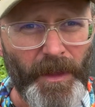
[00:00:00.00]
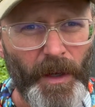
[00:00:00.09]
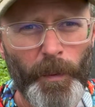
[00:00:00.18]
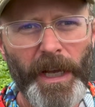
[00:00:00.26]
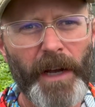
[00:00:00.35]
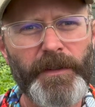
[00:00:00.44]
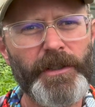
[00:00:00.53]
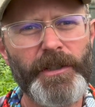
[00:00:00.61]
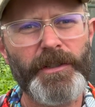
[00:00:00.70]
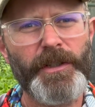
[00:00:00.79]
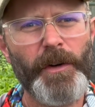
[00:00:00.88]
we have to
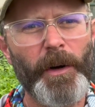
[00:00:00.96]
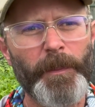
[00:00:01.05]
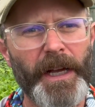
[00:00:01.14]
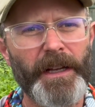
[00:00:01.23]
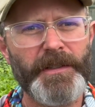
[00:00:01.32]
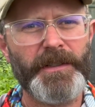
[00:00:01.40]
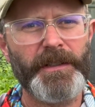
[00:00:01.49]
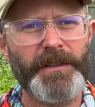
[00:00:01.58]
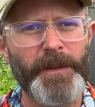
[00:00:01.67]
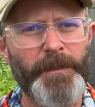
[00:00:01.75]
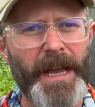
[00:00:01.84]
just do our best
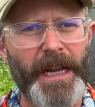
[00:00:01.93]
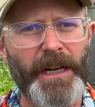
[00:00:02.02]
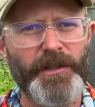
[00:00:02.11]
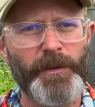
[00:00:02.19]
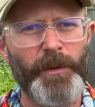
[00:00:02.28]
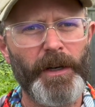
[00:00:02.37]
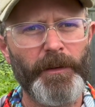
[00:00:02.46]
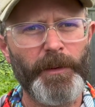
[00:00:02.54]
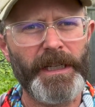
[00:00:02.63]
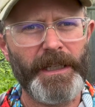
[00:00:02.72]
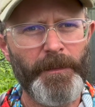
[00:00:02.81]
to manage what
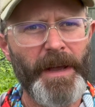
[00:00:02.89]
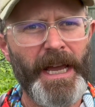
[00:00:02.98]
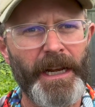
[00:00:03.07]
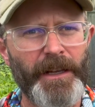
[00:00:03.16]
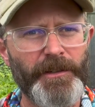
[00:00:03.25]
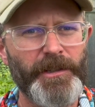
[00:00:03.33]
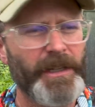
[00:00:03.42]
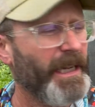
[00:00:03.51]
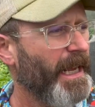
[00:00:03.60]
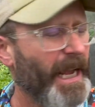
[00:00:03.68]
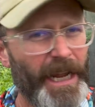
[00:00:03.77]
we can manage.
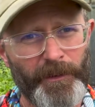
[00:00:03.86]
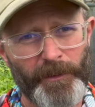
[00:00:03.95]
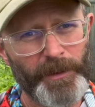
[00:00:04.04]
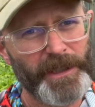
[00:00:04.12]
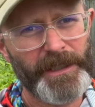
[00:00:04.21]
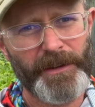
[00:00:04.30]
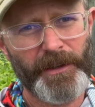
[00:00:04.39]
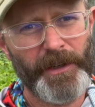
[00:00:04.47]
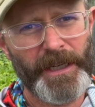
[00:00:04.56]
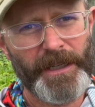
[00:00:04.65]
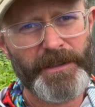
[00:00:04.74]
And really, there
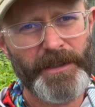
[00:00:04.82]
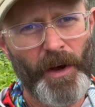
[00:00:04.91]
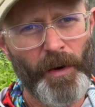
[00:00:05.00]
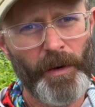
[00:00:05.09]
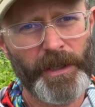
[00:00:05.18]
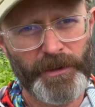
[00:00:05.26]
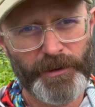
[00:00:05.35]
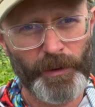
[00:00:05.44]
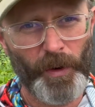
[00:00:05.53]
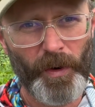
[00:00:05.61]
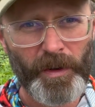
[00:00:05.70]
is no
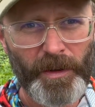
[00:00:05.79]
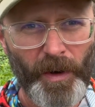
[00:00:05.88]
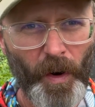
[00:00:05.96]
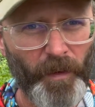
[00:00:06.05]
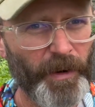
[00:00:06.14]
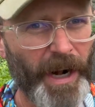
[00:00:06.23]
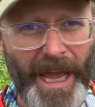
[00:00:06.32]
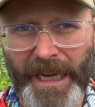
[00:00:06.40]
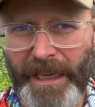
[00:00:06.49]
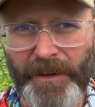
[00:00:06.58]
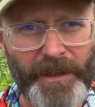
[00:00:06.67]
control over
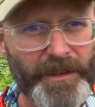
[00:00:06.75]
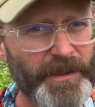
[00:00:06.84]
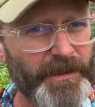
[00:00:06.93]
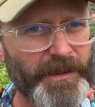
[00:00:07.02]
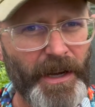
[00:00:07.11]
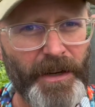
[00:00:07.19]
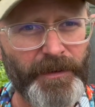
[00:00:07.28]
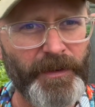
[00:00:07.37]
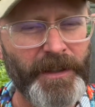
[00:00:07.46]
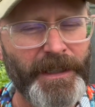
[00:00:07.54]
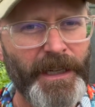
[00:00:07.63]
any of this
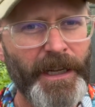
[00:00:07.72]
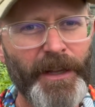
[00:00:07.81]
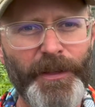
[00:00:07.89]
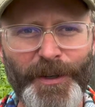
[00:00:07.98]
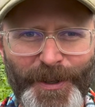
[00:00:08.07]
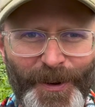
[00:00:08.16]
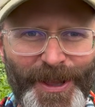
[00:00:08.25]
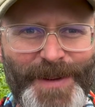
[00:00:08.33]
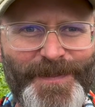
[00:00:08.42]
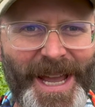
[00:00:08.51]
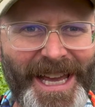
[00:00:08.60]
stuff. There's
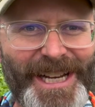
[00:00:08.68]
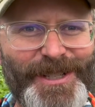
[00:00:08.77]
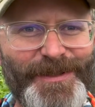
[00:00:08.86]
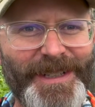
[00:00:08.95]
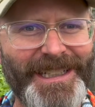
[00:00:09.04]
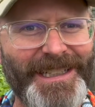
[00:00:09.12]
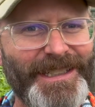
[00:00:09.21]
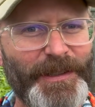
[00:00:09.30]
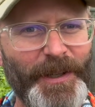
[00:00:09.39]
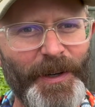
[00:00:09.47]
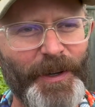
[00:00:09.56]
only management.
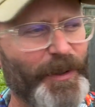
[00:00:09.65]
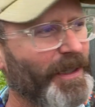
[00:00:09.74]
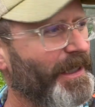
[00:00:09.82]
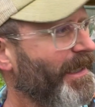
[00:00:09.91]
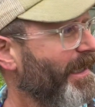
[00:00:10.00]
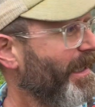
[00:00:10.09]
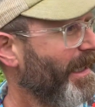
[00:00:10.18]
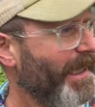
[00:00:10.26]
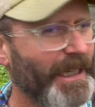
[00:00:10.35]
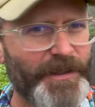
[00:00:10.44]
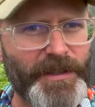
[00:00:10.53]
So
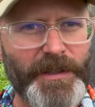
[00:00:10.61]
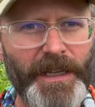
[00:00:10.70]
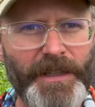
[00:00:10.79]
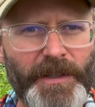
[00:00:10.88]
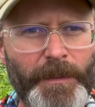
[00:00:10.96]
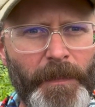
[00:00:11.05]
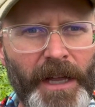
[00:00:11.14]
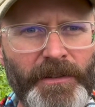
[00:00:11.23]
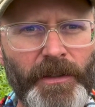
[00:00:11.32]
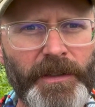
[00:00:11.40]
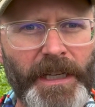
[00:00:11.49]
it's a
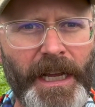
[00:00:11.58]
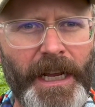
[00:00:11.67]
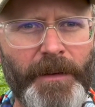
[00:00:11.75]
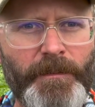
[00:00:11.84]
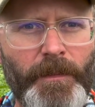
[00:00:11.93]
mental game